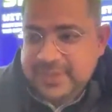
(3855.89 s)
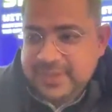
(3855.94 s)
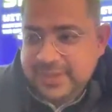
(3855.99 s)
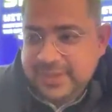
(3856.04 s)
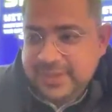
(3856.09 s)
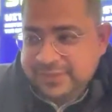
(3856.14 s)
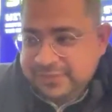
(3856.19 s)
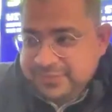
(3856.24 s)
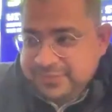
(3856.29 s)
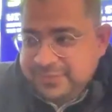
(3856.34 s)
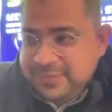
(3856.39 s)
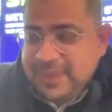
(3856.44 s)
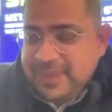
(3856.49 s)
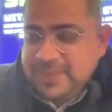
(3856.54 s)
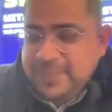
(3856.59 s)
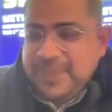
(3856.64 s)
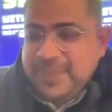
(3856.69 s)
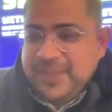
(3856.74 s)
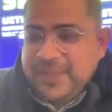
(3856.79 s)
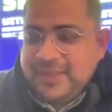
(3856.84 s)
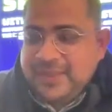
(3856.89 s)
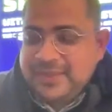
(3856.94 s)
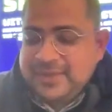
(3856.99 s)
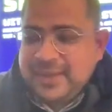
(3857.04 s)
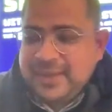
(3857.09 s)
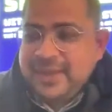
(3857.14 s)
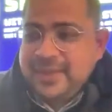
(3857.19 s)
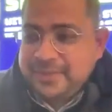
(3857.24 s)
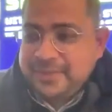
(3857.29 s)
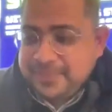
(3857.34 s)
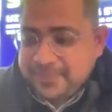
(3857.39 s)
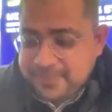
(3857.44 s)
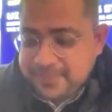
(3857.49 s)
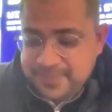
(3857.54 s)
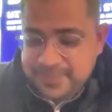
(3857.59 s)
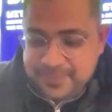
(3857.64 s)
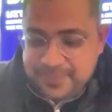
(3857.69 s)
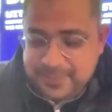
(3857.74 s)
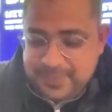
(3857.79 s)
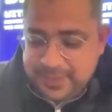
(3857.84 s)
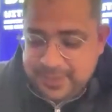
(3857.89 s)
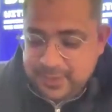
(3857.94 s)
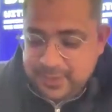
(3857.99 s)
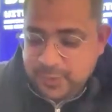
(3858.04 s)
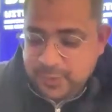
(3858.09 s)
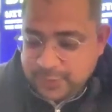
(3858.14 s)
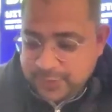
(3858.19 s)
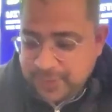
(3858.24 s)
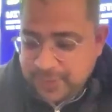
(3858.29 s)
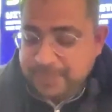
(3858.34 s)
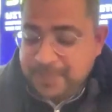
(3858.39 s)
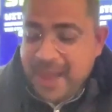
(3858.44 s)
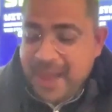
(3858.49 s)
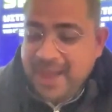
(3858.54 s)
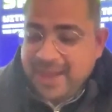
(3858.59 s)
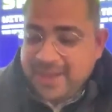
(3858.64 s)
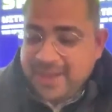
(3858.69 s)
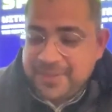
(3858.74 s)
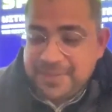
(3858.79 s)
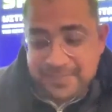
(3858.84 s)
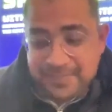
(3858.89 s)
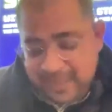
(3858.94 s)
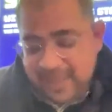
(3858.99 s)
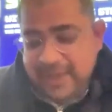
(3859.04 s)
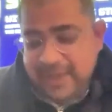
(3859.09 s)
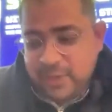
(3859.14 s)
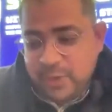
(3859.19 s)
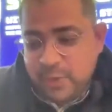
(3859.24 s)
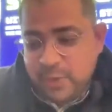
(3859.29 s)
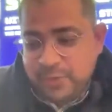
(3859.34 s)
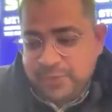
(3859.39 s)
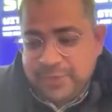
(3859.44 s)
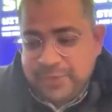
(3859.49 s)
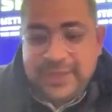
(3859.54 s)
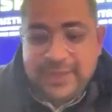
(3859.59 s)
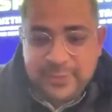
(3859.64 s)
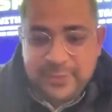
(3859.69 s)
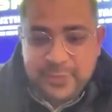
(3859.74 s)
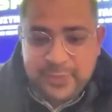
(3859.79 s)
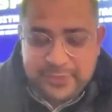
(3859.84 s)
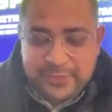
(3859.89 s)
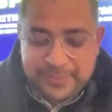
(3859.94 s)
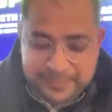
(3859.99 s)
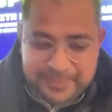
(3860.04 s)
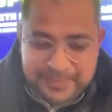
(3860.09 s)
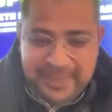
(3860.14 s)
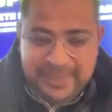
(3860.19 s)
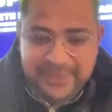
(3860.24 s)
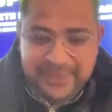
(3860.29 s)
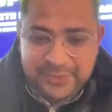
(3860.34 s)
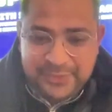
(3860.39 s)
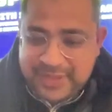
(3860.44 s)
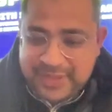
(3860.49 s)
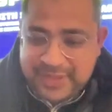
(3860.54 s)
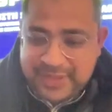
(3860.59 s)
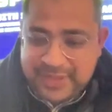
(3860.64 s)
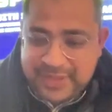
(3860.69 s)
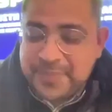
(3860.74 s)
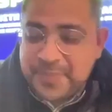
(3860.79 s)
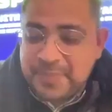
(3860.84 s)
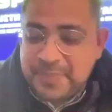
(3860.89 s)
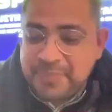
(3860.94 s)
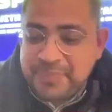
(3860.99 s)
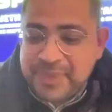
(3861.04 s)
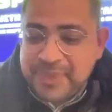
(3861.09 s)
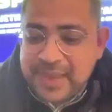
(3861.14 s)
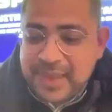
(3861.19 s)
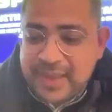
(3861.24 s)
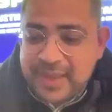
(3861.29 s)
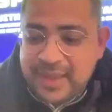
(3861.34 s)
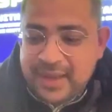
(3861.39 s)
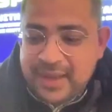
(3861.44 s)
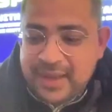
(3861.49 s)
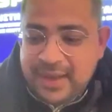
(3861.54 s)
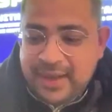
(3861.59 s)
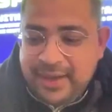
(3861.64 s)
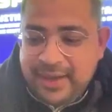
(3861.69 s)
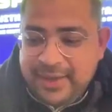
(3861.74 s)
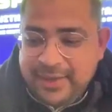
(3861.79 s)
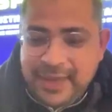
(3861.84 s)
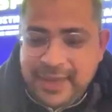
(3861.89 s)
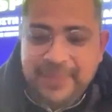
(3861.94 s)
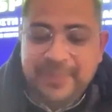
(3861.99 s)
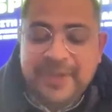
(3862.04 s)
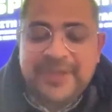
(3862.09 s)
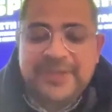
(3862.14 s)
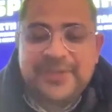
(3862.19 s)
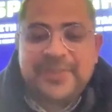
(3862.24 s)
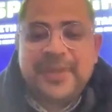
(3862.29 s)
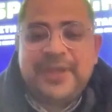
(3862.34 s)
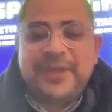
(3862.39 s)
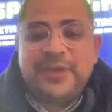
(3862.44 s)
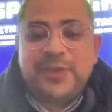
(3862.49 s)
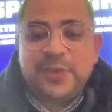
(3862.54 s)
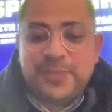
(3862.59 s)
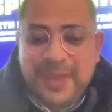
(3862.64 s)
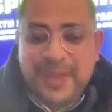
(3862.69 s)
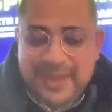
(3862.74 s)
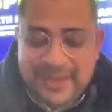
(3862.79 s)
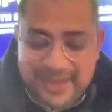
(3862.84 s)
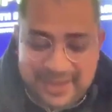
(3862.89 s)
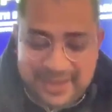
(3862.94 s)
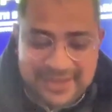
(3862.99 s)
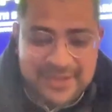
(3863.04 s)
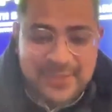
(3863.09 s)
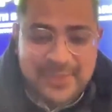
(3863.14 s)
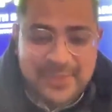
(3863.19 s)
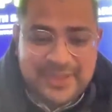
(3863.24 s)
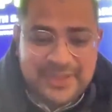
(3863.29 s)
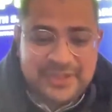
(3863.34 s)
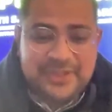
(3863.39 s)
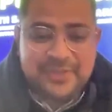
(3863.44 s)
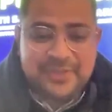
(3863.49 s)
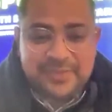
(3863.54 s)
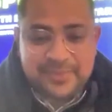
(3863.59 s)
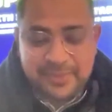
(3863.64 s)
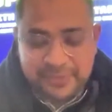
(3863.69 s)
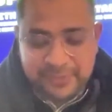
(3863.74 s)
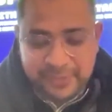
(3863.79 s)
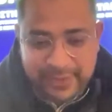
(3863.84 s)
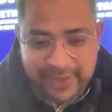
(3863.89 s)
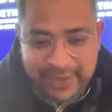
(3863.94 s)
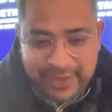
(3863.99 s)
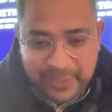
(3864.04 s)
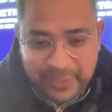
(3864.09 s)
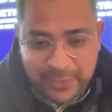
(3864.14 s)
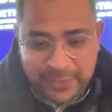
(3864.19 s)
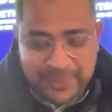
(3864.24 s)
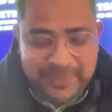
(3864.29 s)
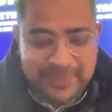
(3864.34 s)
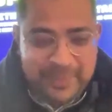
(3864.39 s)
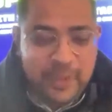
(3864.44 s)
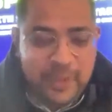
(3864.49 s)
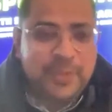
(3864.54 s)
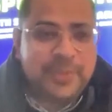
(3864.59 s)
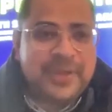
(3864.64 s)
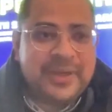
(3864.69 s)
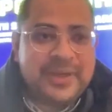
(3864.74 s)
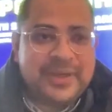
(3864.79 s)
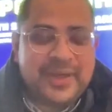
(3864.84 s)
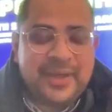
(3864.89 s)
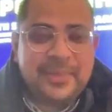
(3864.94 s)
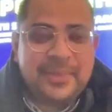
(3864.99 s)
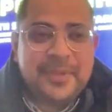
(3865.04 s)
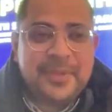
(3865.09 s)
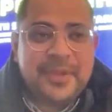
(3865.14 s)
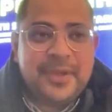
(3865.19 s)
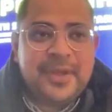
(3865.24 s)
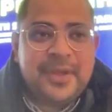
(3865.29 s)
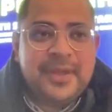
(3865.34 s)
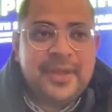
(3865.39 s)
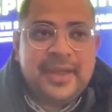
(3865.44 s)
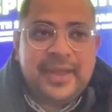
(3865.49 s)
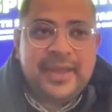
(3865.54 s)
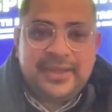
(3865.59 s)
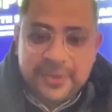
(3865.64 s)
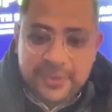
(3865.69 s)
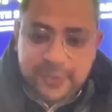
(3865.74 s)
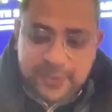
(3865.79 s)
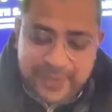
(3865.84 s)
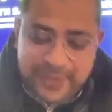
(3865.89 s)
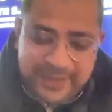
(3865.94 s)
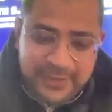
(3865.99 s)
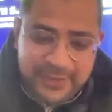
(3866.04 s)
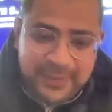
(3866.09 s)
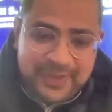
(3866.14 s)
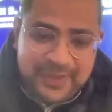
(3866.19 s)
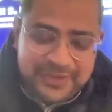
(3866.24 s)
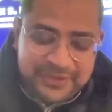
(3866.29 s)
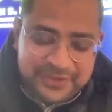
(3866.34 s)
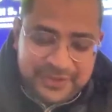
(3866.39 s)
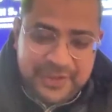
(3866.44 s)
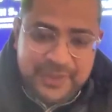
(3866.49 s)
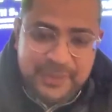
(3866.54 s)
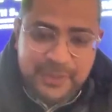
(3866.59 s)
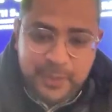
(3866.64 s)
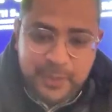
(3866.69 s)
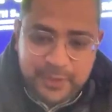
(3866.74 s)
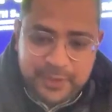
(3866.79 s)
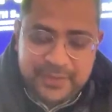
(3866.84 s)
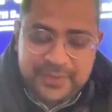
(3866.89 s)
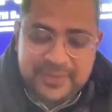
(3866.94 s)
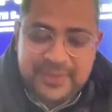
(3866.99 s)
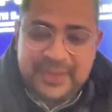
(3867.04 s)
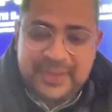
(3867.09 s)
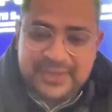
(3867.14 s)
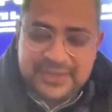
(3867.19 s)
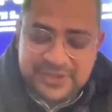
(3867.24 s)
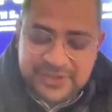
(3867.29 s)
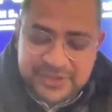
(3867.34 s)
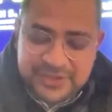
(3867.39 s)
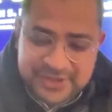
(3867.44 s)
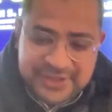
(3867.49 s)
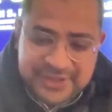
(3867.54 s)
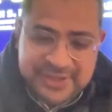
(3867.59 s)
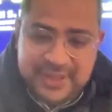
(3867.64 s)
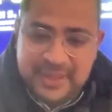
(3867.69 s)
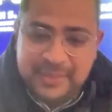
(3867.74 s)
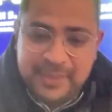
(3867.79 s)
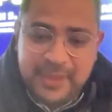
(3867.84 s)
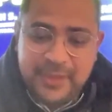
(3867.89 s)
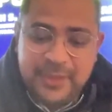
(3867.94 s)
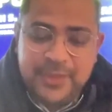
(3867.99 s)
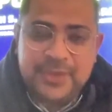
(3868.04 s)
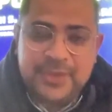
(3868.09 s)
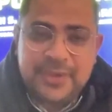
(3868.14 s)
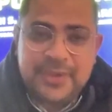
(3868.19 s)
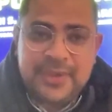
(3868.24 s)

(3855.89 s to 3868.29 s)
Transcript: if that particular time could come back, and hopefully it would, as you said. That brings me to my last question before I open it up. In the 2023 book that has just come out,